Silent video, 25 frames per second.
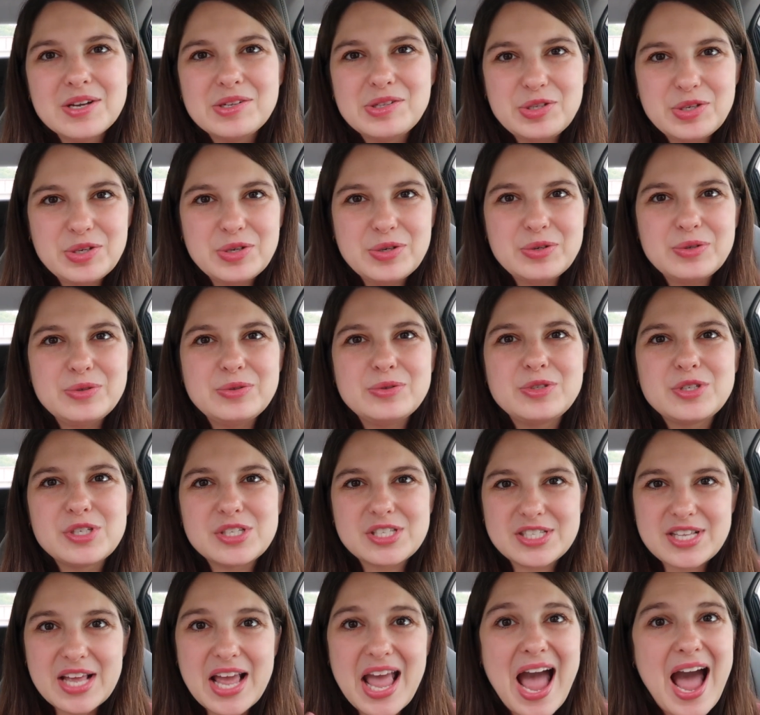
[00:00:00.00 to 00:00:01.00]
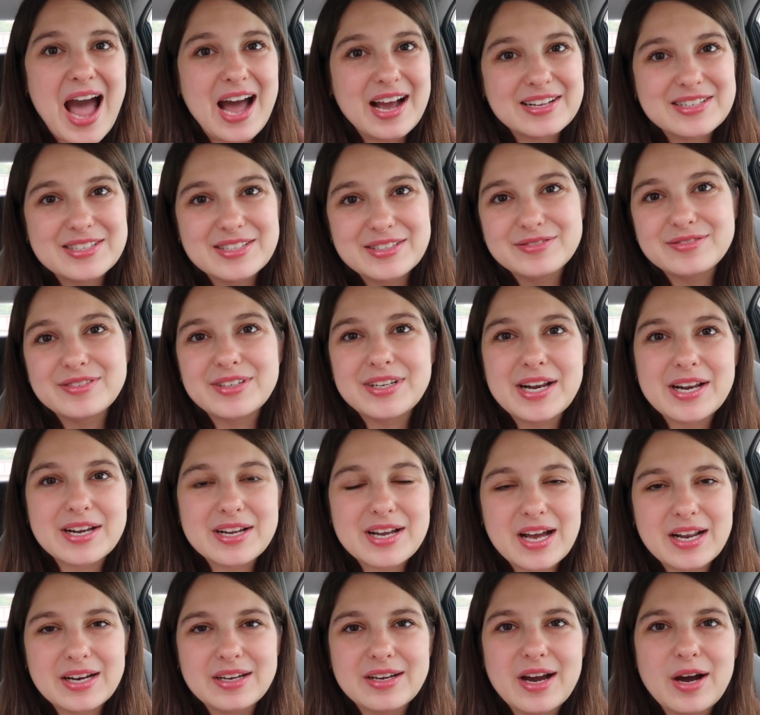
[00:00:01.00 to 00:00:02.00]
to just stay active and
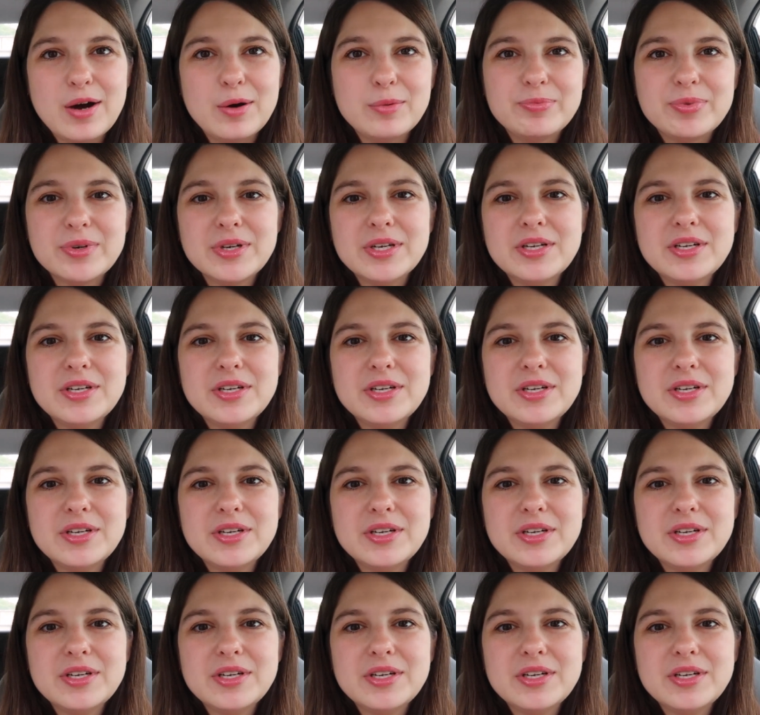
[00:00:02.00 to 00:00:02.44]
kind of help